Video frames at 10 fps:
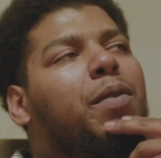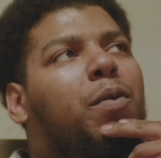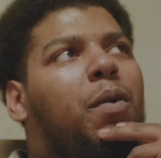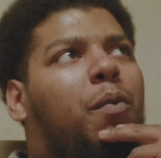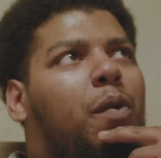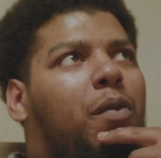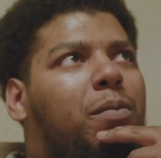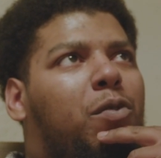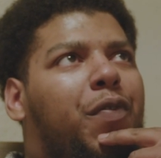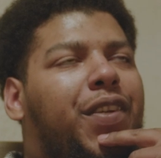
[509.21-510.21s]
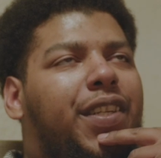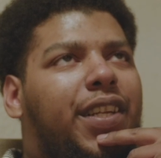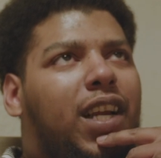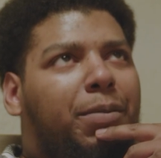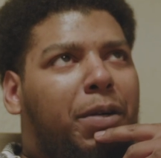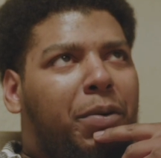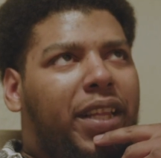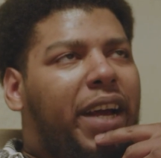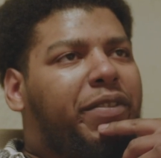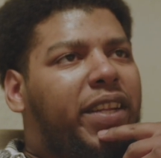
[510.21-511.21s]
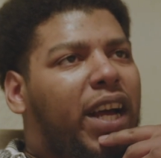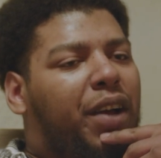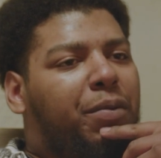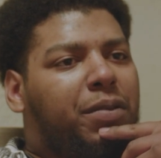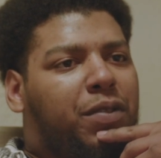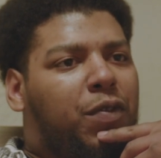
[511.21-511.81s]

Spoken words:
mean, what movie did he come out with after that? Was